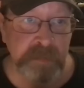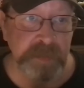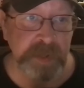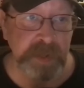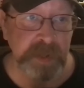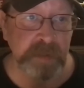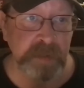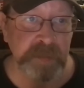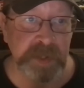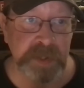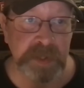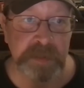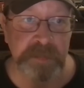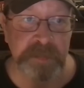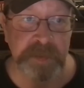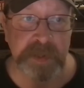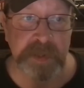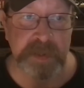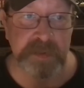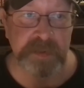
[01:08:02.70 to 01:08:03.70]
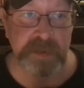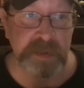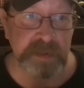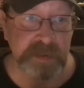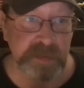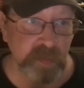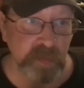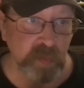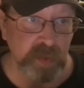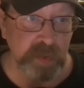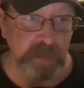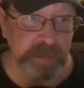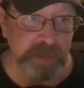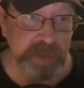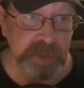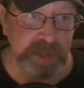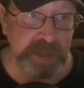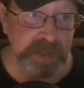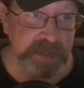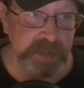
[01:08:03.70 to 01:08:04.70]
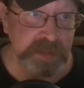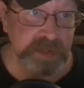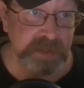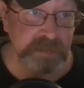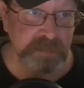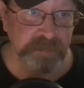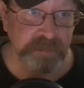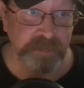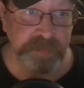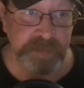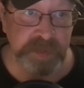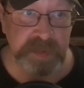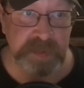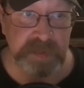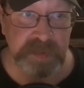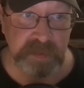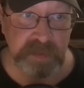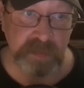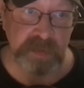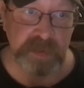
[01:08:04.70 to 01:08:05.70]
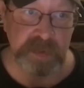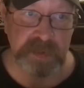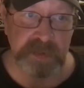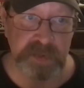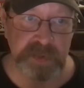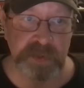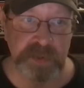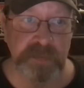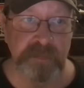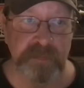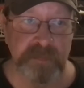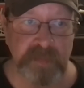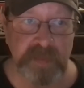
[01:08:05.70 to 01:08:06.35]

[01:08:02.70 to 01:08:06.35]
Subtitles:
being able to keep electrons in one place is storage,